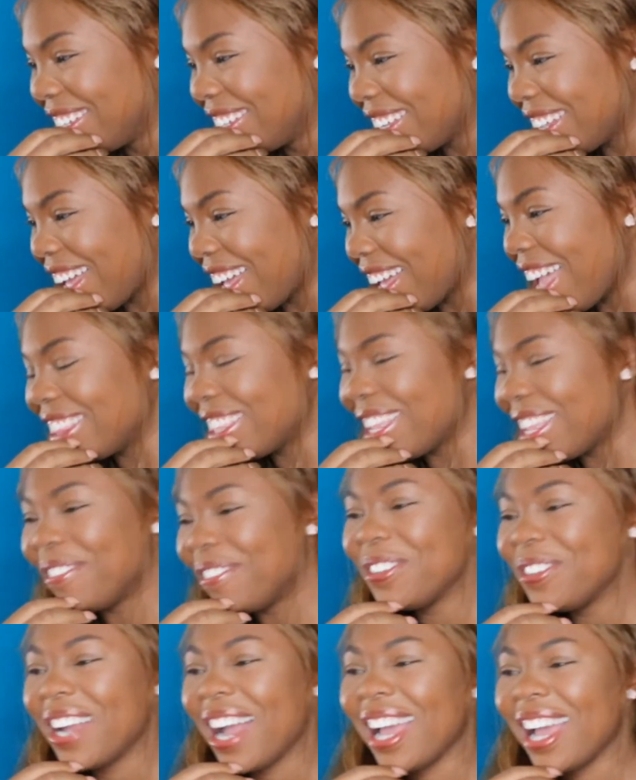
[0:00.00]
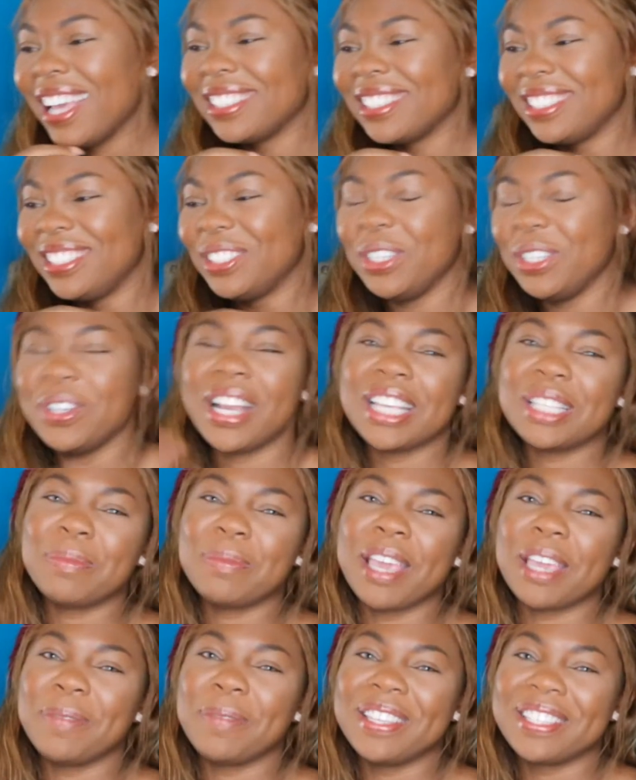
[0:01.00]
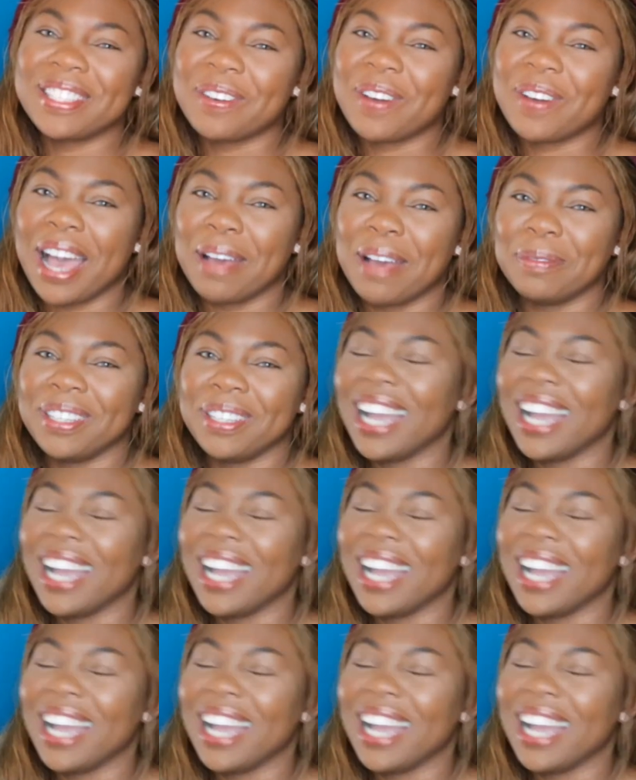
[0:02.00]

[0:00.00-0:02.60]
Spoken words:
I love you guys too. You guys make me so happy.